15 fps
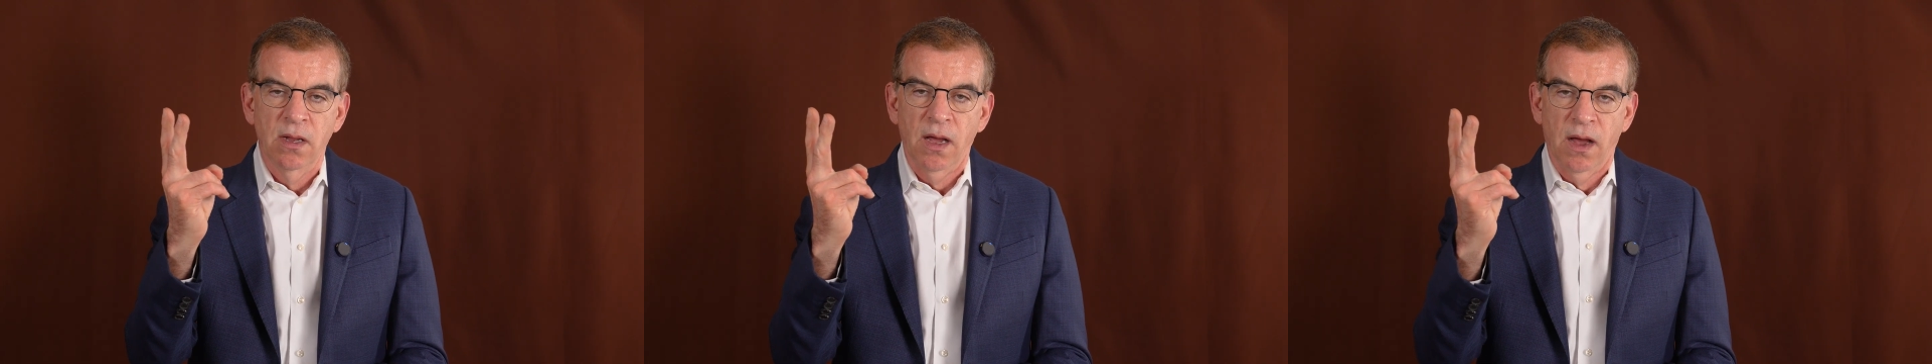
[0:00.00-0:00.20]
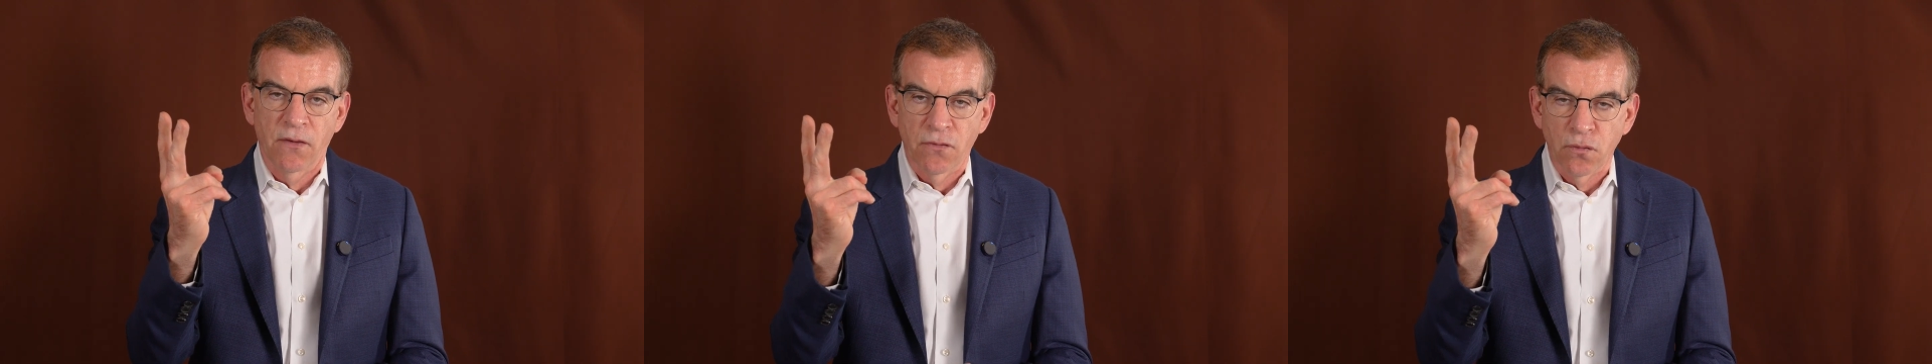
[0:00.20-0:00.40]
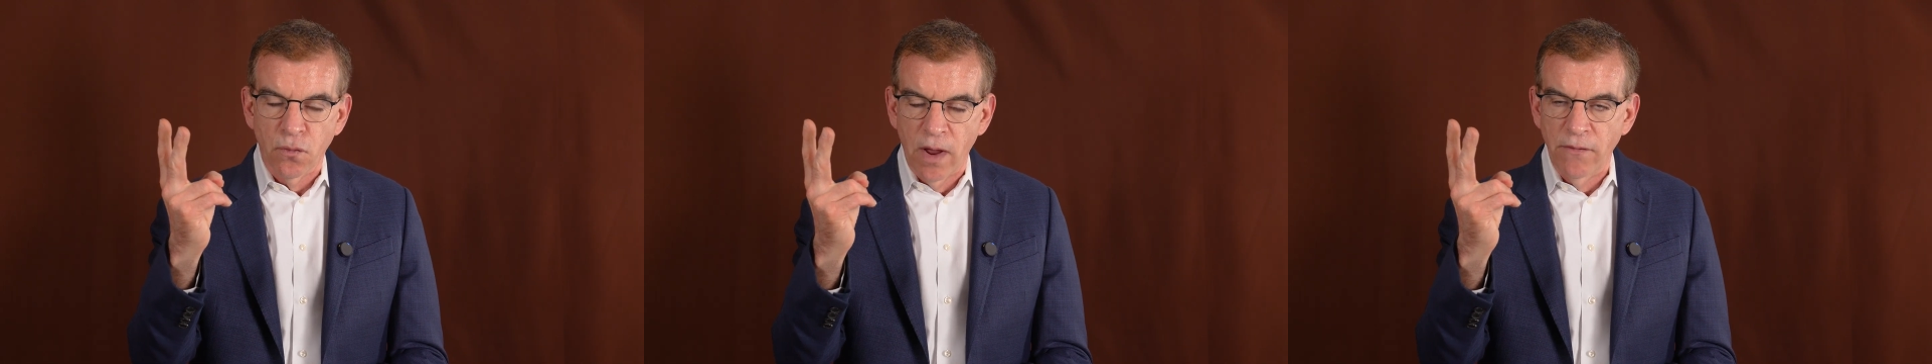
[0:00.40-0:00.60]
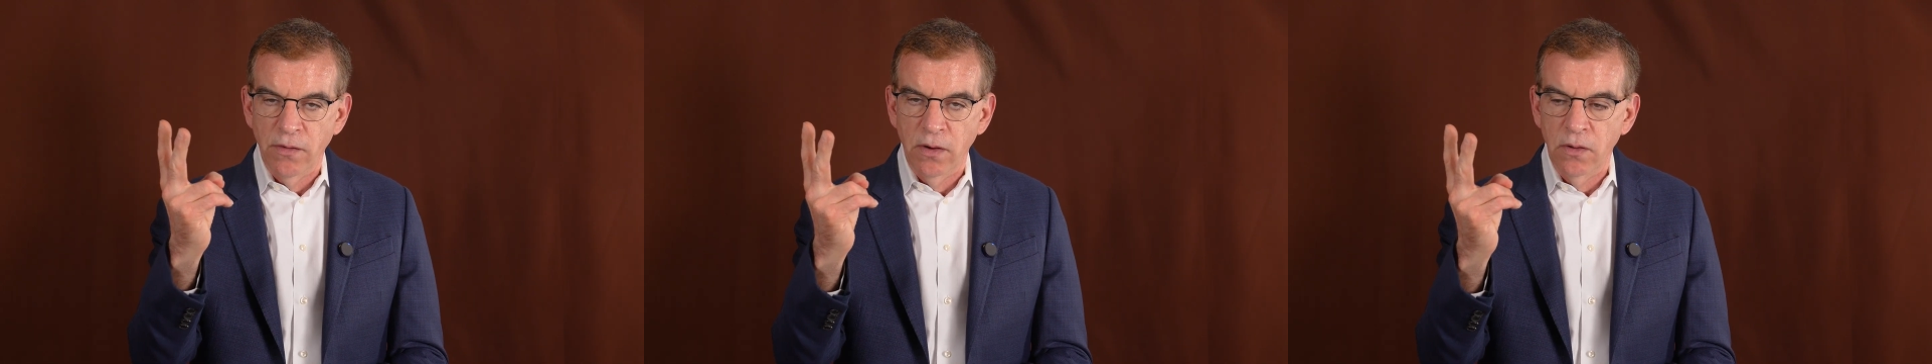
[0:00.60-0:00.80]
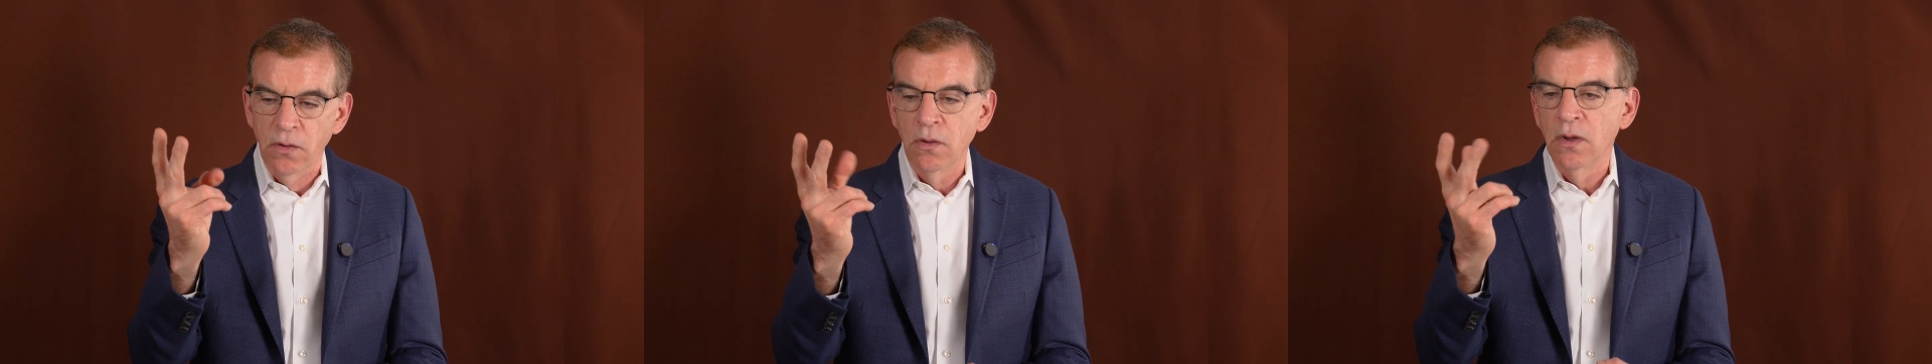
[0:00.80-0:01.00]
of
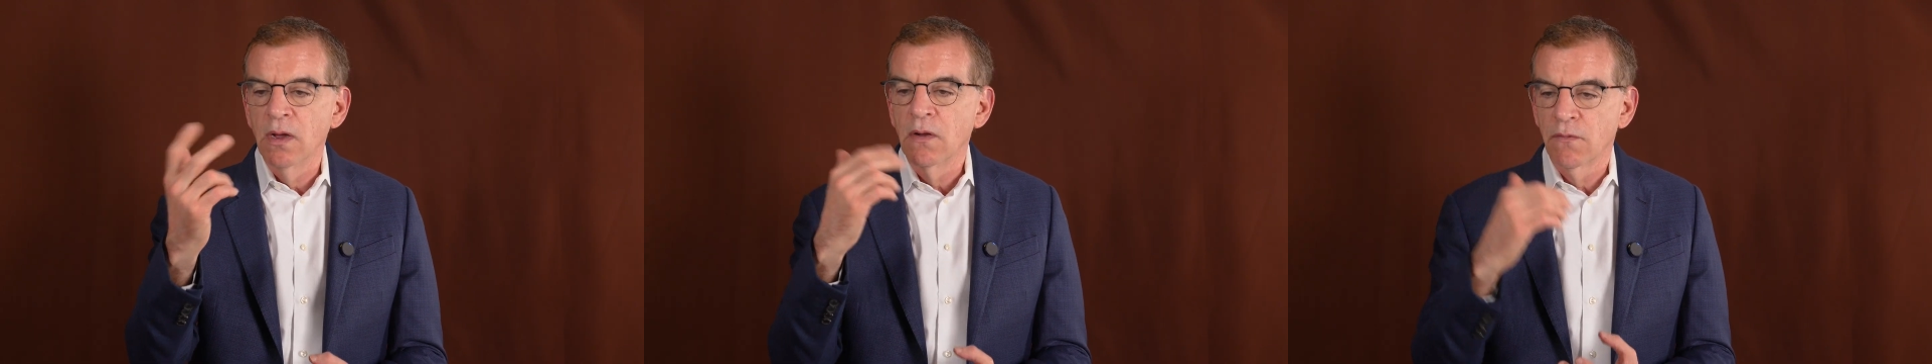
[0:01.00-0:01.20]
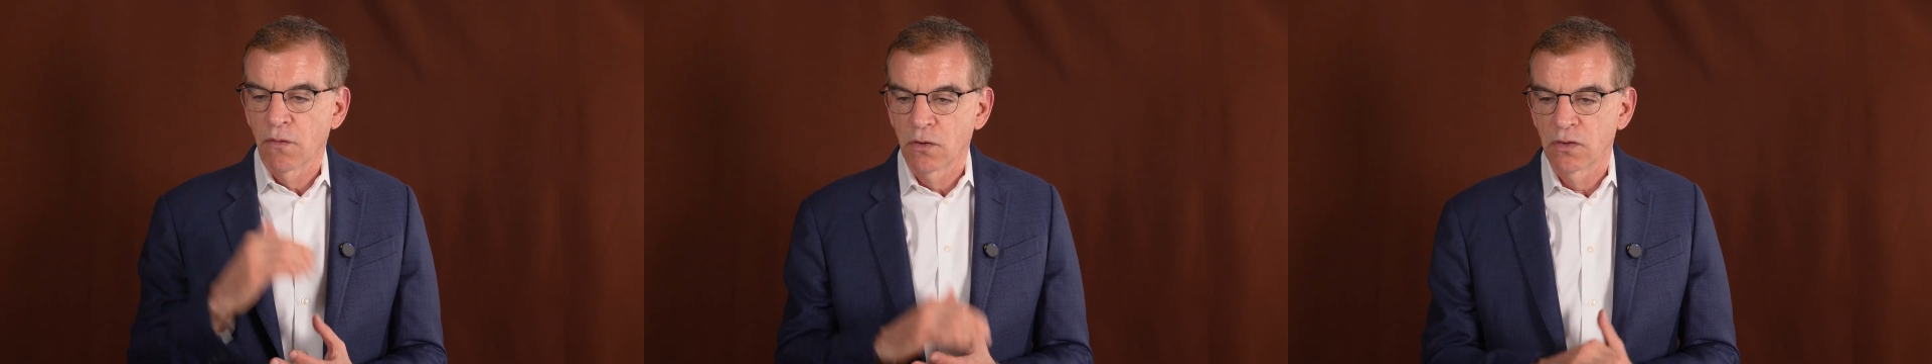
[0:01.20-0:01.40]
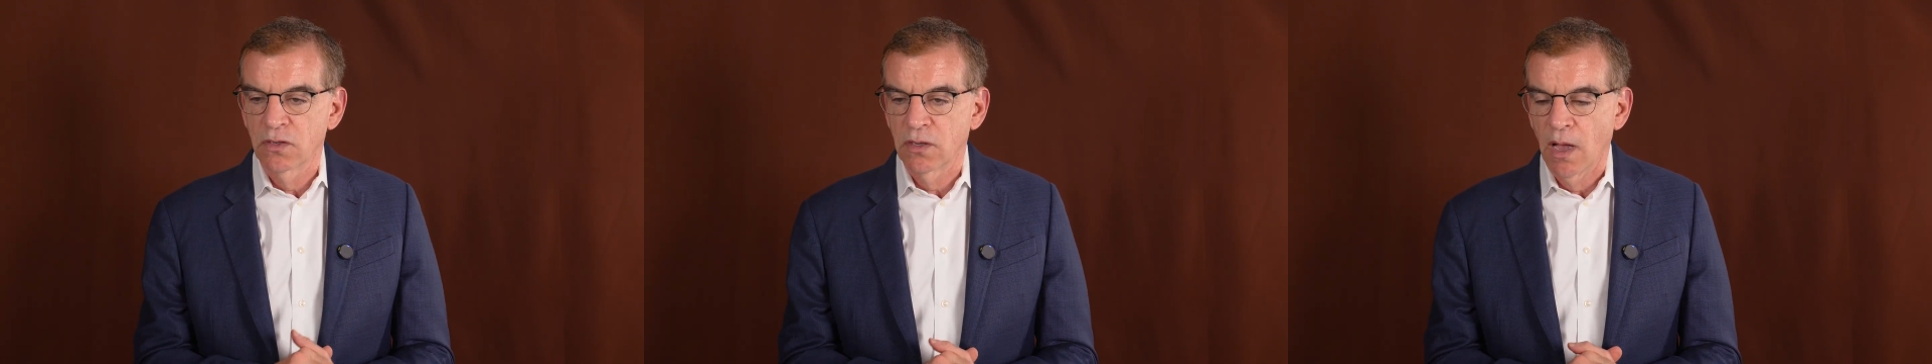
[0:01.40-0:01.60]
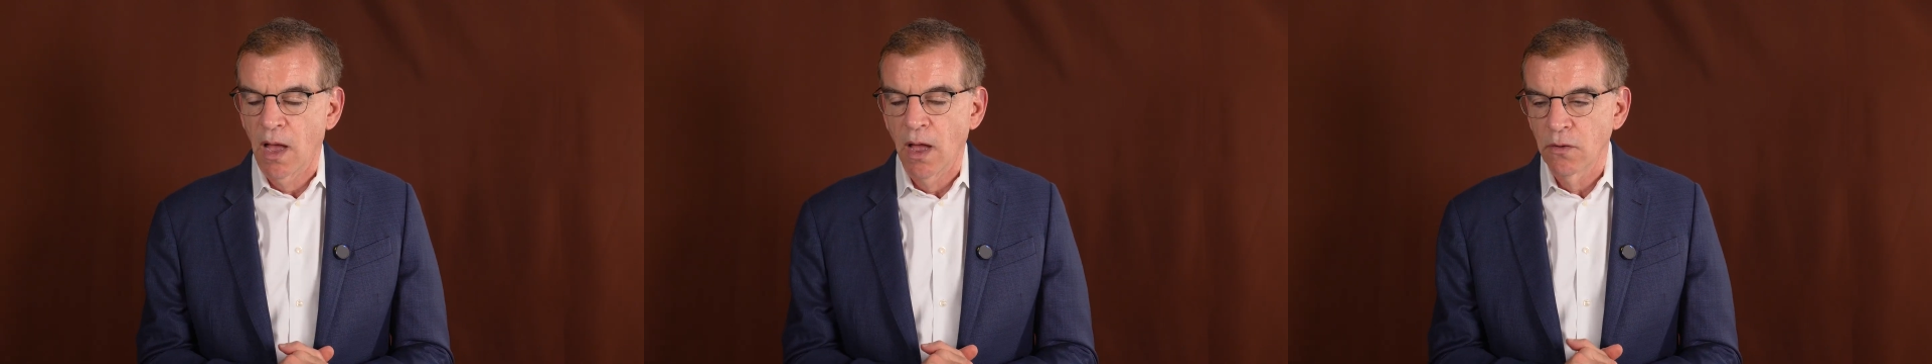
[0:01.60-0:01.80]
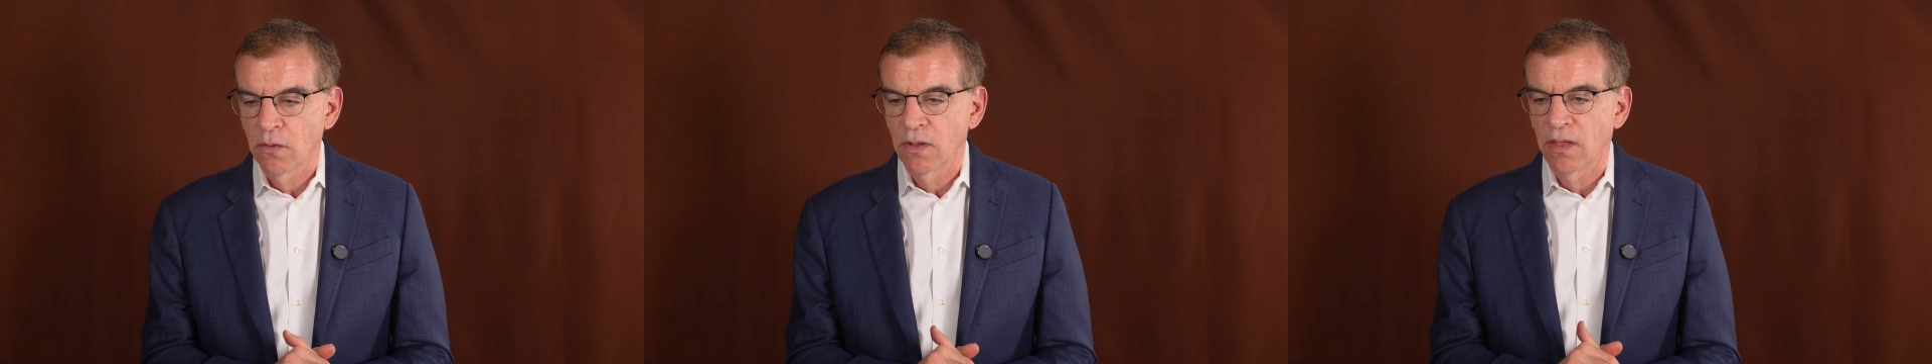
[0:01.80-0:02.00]
revenue versus
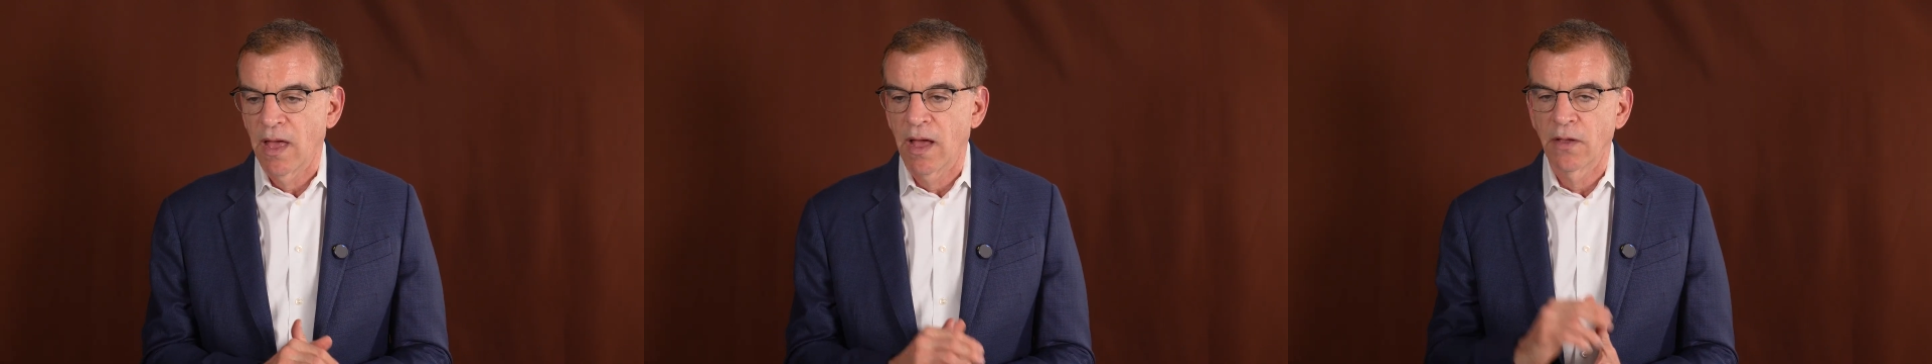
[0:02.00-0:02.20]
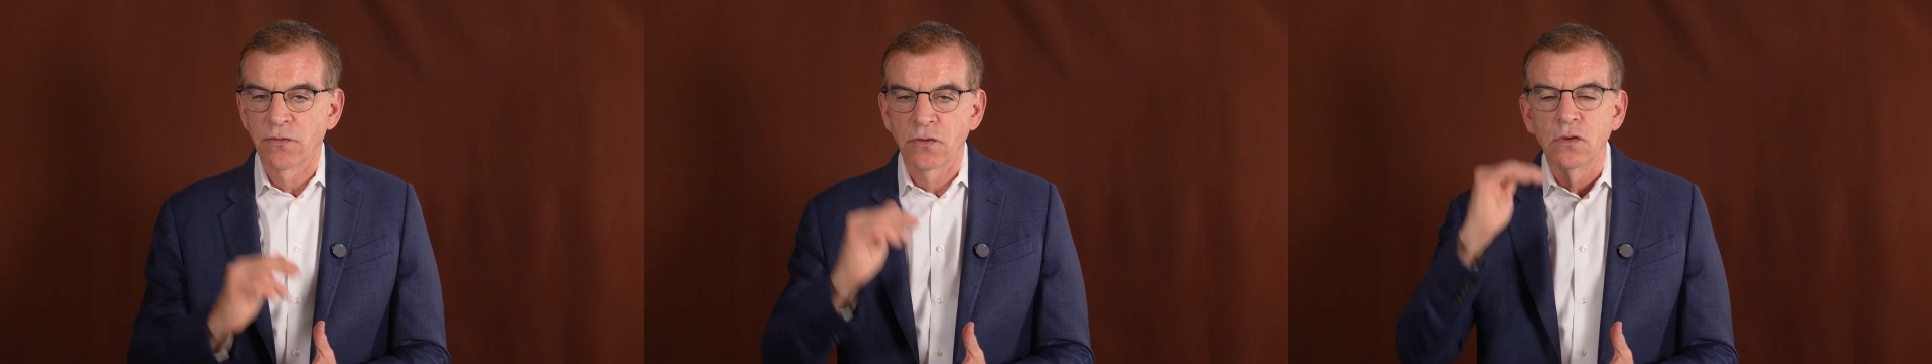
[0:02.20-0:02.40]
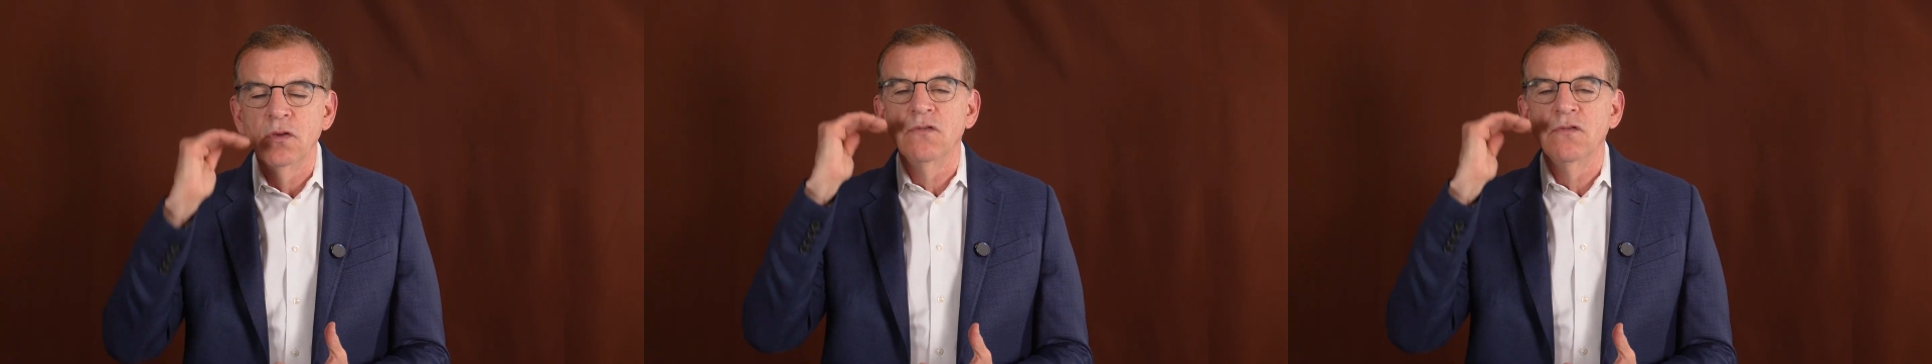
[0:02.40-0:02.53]
$100,000.